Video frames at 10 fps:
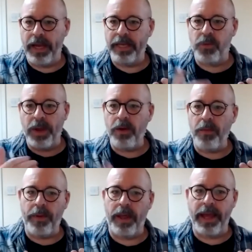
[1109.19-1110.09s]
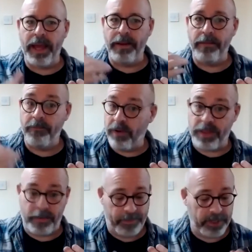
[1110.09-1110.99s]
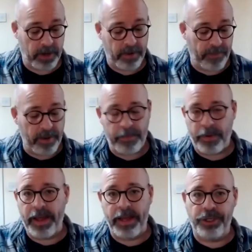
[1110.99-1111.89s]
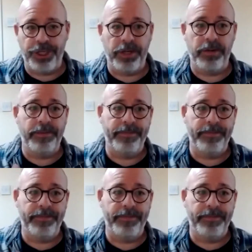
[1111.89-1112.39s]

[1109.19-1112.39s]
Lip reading: It's when you're playing rhythm. So if I'm playing a tune,